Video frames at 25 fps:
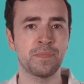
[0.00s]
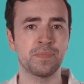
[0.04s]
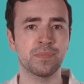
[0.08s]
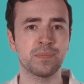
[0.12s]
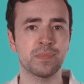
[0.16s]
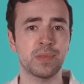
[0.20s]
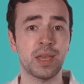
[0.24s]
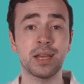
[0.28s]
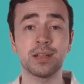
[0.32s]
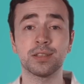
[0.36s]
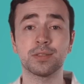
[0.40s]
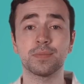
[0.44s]

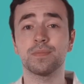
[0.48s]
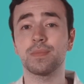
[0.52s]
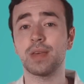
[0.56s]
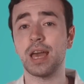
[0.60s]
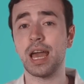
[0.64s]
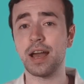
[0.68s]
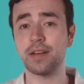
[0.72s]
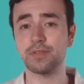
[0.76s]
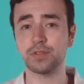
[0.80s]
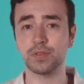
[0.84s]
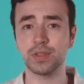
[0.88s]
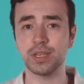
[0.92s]
And
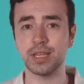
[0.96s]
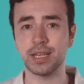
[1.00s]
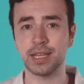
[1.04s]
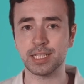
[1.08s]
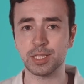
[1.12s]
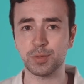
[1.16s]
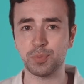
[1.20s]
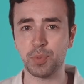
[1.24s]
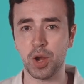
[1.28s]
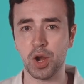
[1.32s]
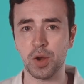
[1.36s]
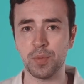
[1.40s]
after the
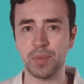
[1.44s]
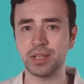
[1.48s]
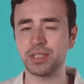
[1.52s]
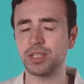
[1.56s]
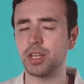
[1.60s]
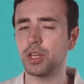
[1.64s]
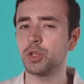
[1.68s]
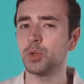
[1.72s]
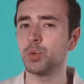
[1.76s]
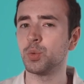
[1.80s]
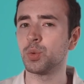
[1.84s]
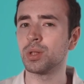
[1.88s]
experiment,
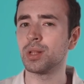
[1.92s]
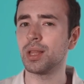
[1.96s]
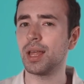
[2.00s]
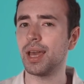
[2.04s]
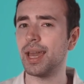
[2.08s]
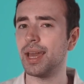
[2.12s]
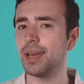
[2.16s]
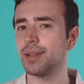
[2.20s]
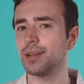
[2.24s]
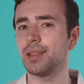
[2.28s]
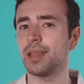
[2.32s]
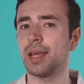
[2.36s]
you will
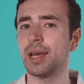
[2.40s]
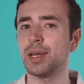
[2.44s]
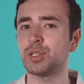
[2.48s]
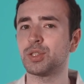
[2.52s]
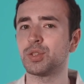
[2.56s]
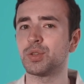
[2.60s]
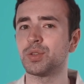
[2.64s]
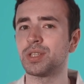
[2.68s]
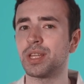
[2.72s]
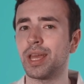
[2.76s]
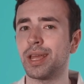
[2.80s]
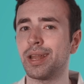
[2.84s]
analyze
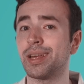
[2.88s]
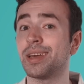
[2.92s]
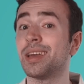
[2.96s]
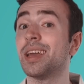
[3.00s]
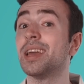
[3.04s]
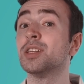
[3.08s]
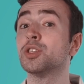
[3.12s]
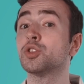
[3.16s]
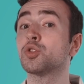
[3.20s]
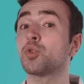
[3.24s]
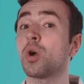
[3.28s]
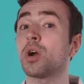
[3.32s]
your data
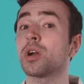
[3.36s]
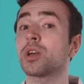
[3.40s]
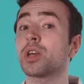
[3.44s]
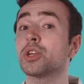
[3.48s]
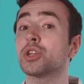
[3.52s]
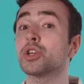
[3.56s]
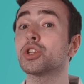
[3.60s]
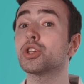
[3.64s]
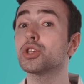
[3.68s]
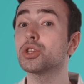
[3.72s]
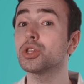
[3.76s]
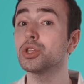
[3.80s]
and draw
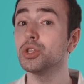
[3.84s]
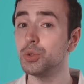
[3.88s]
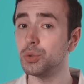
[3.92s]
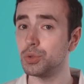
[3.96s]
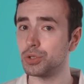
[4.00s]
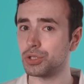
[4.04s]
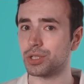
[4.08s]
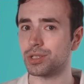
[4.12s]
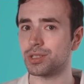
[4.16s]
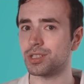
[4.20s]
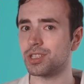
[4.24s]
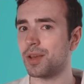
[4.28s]

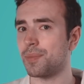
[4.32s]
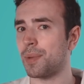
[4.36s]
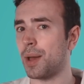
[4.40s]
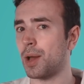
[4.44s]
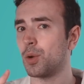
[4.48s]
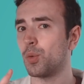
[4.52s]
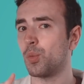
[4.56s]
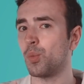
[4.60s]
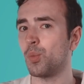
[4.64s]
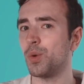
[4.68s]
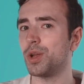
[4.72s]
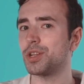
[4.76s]
conclusions
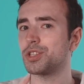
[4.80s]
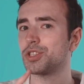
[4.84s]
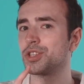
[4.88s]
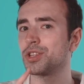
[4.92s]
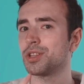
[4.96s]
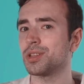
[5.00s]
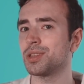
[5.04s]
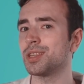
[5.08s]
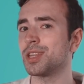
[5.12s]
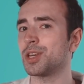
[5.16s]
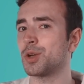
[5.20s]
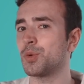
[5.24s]
about which
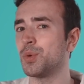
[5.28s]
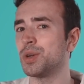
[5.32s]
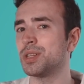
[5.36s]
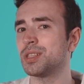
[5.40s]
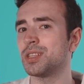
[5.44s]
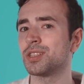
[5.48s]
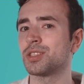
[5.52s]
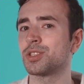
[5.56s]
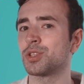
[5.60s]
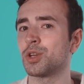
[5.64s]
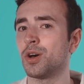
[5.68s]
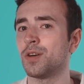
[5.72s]
liquid
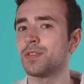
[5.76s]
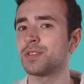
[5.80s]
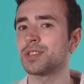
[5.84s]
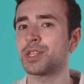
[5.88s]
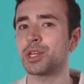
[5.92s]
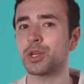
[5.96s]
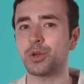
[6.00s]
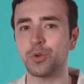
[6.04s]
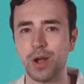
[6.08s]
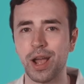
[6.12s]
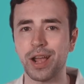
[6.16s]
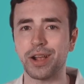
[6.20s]
dissolves the
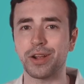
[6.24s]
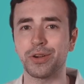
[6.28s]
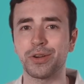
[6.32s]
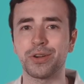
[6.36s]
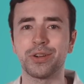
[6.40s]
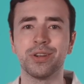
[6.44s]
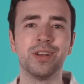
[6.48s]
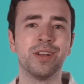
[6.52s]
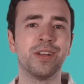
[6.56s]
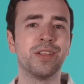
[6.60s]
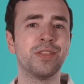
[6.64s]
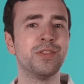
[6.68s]

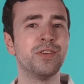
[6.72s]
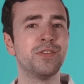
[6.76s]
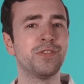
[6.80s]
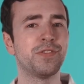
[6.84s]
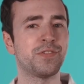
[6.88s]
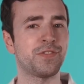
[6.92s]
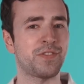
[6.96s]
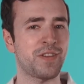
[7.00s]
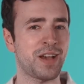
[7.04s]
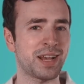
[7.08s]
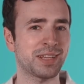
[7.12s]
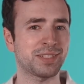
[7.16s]
cracker the
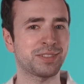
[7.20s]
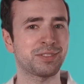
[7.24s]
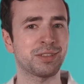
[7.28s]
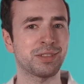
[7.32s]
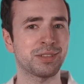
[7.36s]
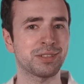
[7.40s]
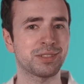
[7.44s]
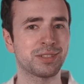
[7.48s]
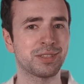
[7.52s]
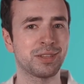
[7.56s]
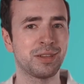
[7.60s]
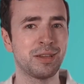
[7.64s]

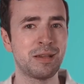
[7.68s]
fastest.